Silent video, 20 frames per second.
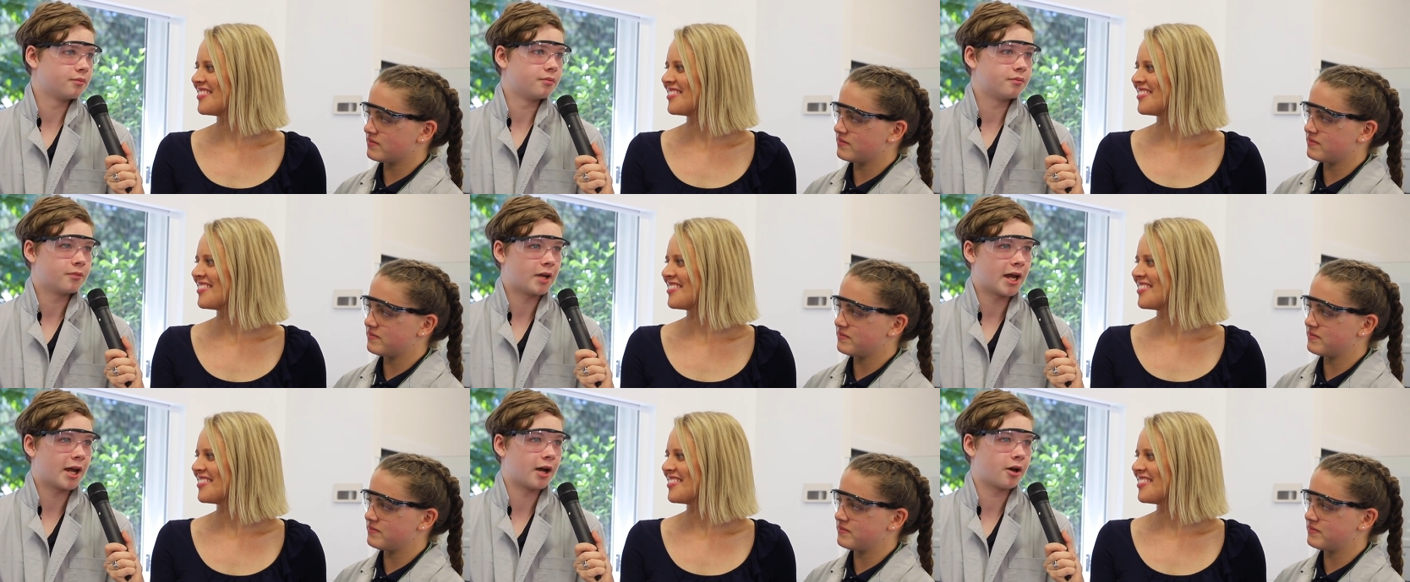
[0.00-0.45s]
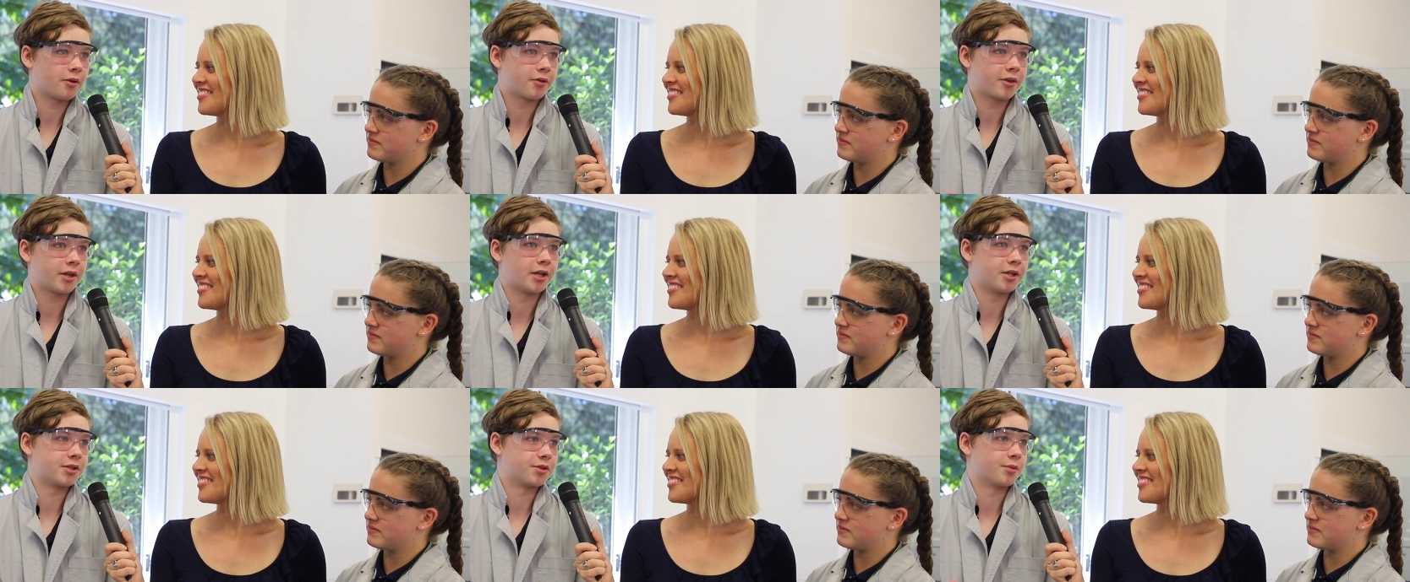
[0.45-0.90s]
Speaker 1: how
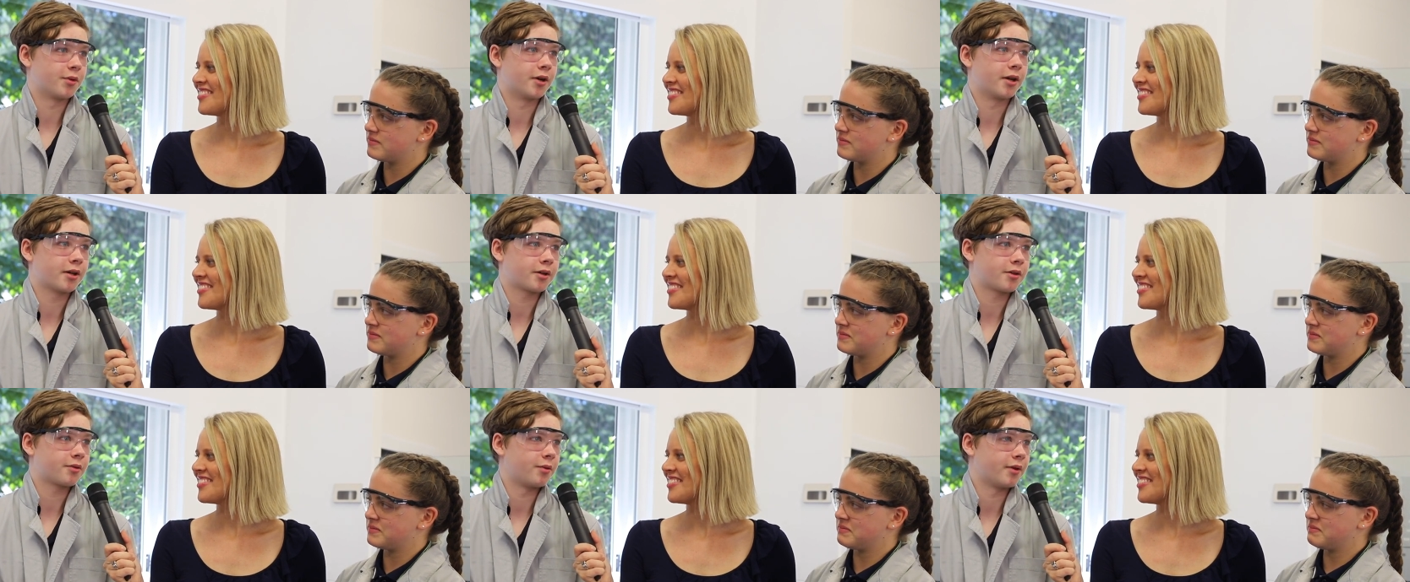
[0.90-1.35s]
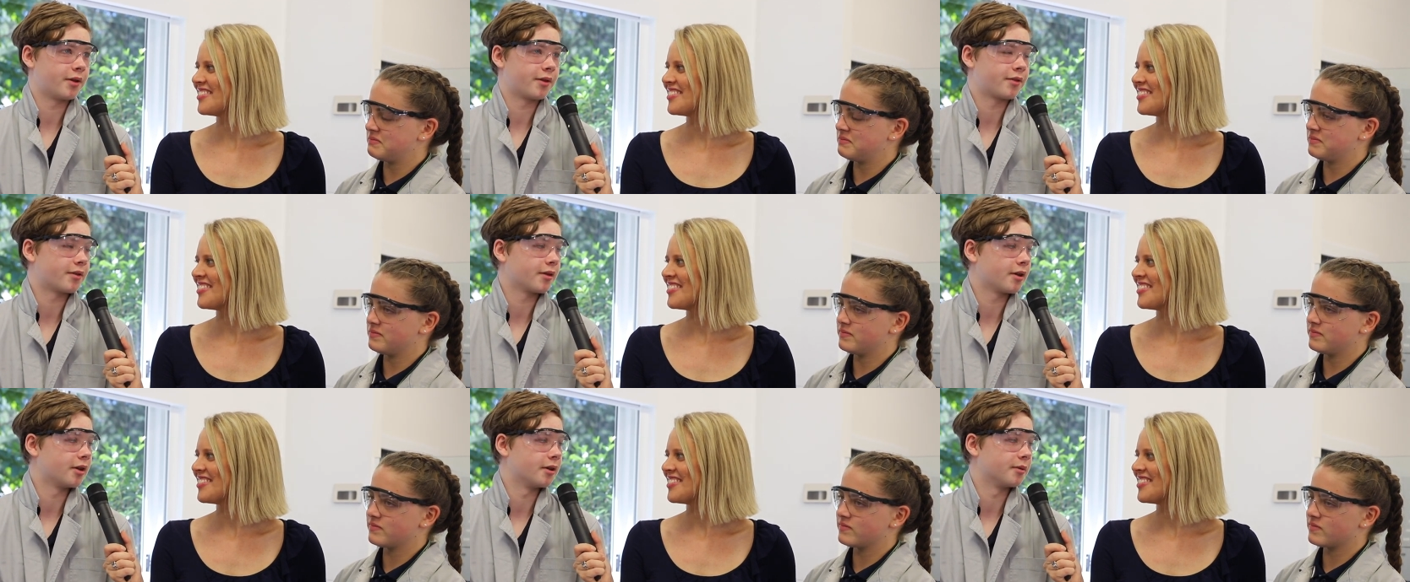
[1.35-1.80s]
things work
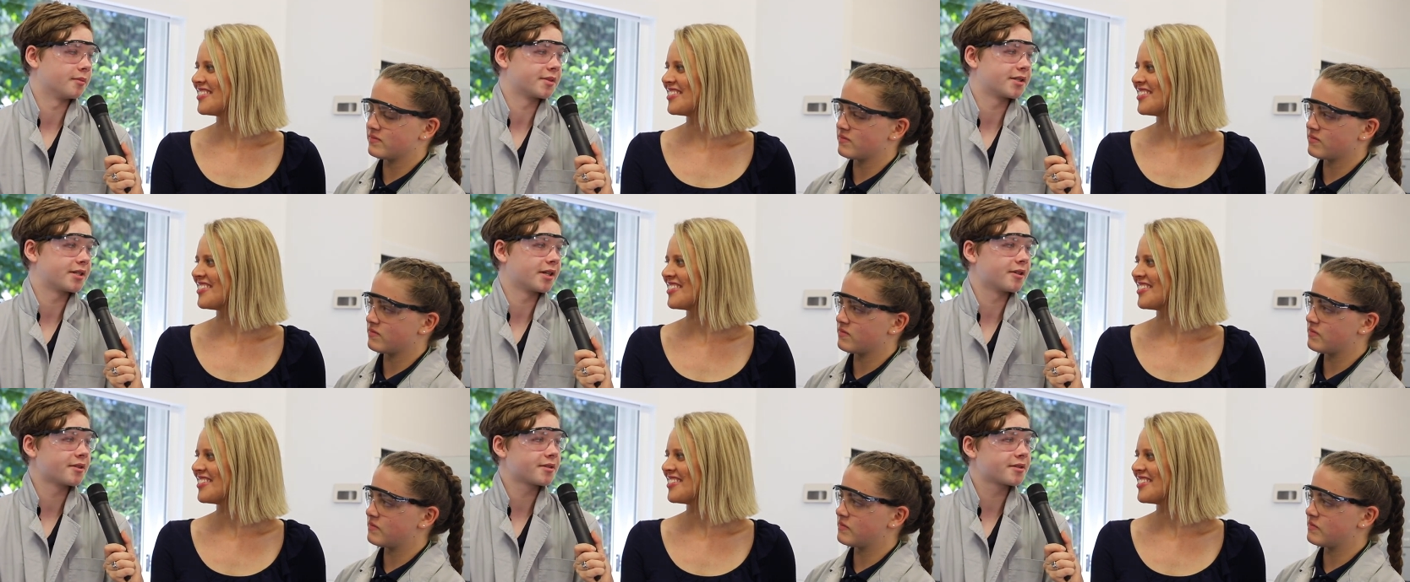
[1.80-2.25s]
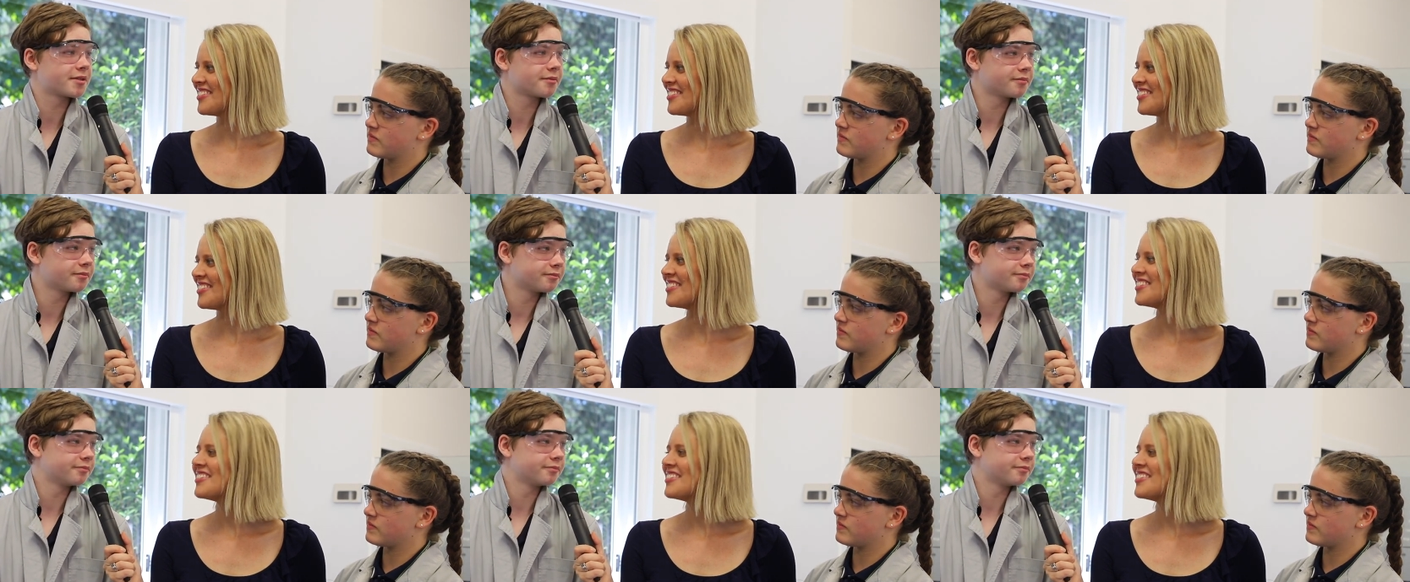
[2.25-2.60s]
with um, cells.